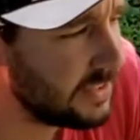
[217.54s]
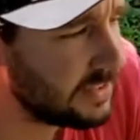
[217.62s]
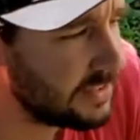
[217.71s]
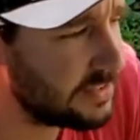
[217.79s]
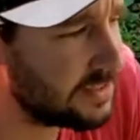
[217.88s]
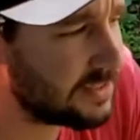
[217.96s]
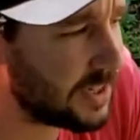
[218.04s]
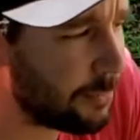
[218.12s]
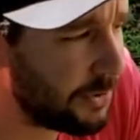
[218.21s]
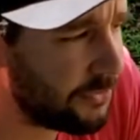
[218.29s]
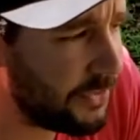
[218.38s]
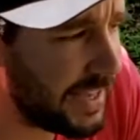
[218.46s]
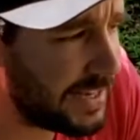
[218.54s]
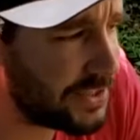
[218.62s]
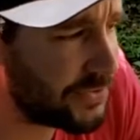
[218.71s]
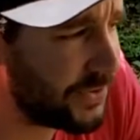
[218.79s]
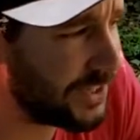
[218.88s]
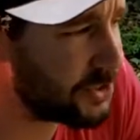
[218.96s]
Some of that is
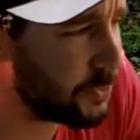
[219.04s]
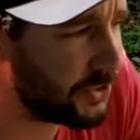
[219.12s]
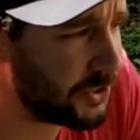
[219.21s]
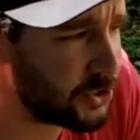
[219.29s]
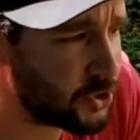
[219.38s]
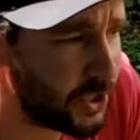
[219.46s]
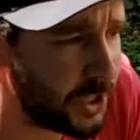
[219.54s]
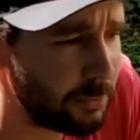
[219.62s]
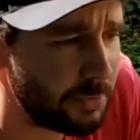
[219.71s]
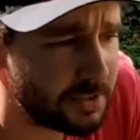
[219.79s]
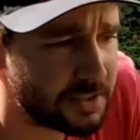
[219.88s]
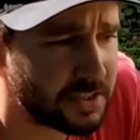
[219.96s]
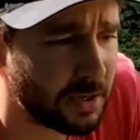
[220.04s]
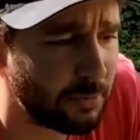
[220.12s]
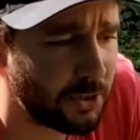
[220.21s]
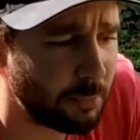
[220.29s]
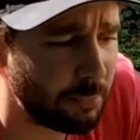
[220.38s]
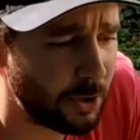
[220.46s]
fixed with the trim. Some
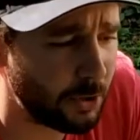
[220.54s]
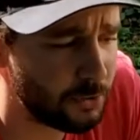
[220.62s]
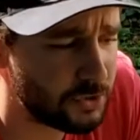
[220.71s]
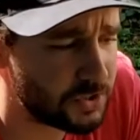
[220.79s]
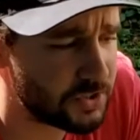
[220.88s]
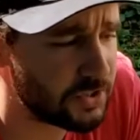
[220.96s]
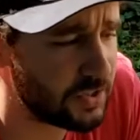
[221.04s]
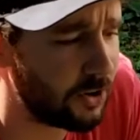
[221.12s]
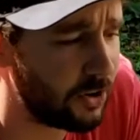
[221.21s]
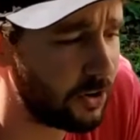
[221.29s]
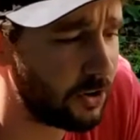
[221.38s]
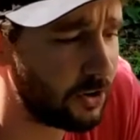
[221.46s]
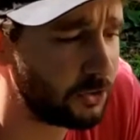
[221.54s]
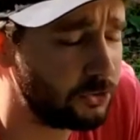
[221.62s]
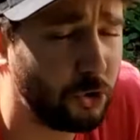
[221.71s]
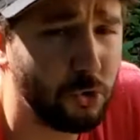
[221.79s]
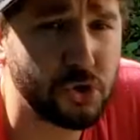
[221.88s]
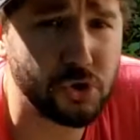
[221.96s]
of the boats are
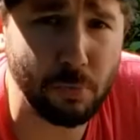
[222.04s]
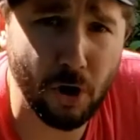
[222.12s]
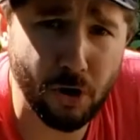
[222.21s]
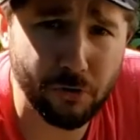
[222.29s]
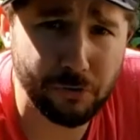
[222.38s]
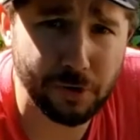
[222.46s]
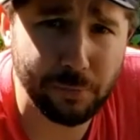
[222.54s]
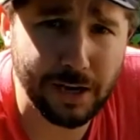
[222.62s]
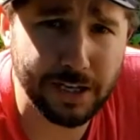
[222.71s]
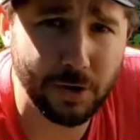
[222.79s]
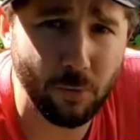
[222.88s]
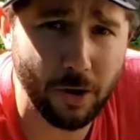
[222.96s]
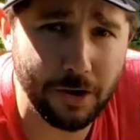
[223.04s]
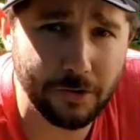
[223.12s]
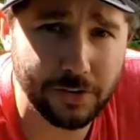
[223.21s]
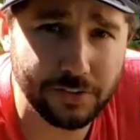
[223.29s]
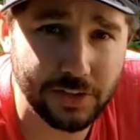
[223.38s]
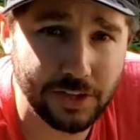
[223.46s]
too small for the body of water
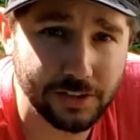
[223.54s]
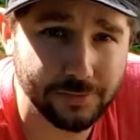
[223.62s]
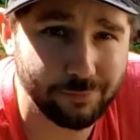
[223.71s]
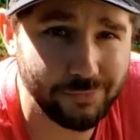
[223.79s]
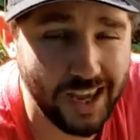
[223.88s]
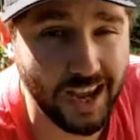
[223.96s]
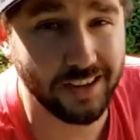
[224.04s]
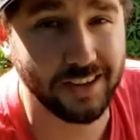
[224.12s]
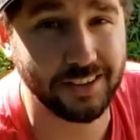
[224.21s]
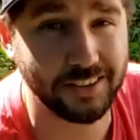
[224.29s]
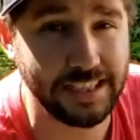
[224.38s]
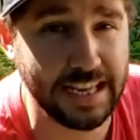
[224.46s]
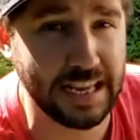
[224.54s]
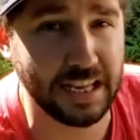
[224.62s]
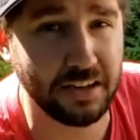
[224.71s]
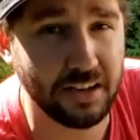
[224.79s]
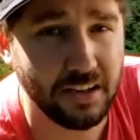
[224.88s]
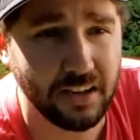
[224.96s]
that they're technically
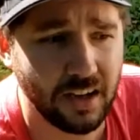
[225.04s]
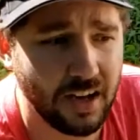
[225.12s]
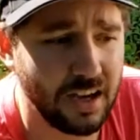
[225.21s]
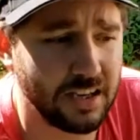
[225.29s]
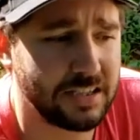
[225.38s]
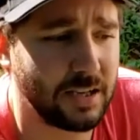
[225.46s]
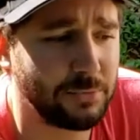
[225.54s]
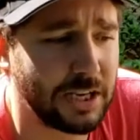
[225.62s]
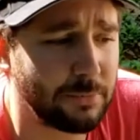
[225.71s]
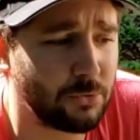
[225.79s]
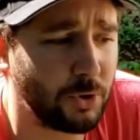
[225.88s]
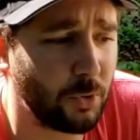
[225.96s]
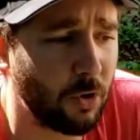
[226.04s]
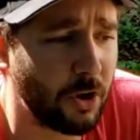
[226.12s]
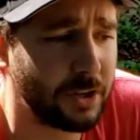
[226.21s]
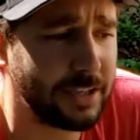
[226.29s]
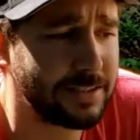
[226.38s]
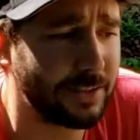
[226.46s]
in. Sometimes when the water
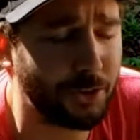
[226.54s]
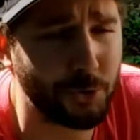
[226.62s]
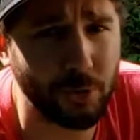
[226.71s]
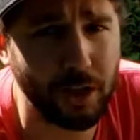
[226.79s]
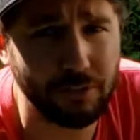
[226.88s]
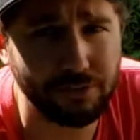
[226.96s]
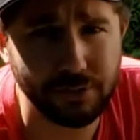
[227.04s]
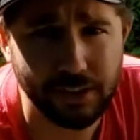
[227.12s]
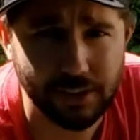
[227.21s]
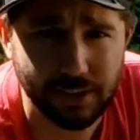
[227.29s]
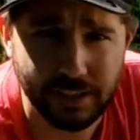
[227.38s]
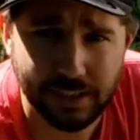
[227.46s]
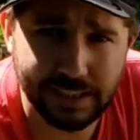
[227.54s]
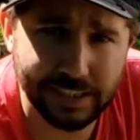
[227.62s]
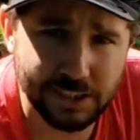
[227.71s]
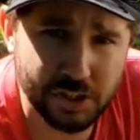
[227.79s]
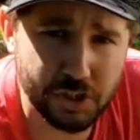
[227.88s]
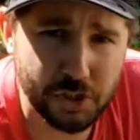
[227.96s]
gets a little rough
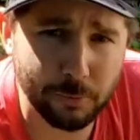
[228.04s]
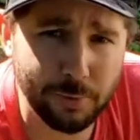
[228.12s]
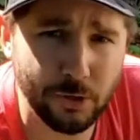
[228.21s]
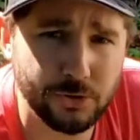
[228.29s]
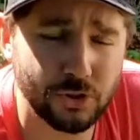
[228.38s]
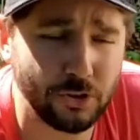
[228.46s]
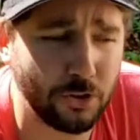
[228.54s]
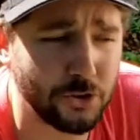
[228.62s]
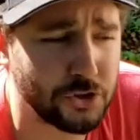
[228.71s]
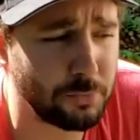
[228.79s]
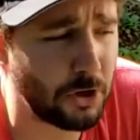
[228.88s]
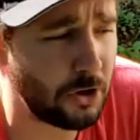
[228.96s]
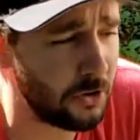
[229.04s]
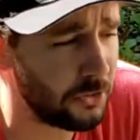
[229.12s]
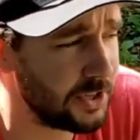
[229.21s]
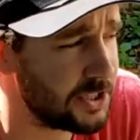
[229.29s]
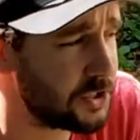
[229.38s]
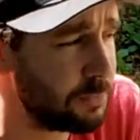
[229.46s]
and your boats are a little small.
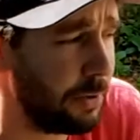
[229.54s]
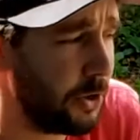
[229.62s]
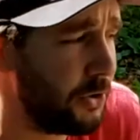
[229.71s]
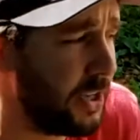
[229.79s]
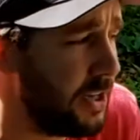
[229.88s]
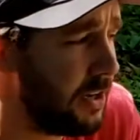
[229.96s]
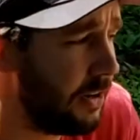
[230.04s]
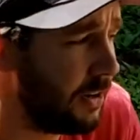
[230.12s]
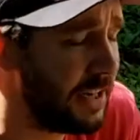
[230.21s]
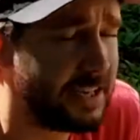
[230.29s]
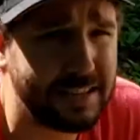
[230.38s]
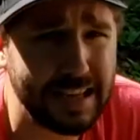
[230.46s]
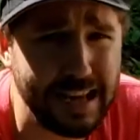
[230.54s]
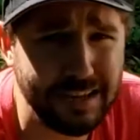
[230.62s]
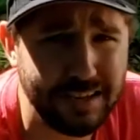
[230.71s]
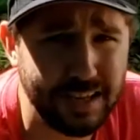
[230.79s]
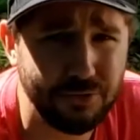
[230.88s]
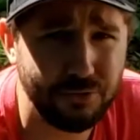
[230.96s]
This boat here is
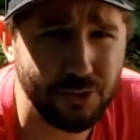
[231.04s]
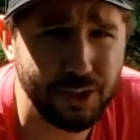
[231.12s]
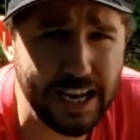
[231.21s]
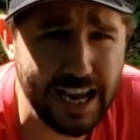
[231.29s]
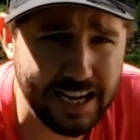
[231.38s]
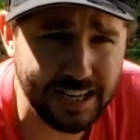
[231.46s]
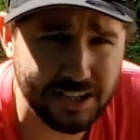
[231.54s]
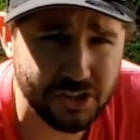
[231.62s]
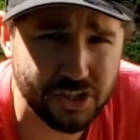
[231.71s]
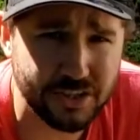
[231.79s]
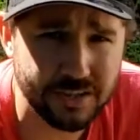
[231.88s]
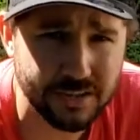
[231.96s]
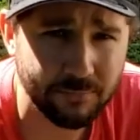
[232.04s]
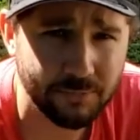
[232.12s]
18 foot 8 inches.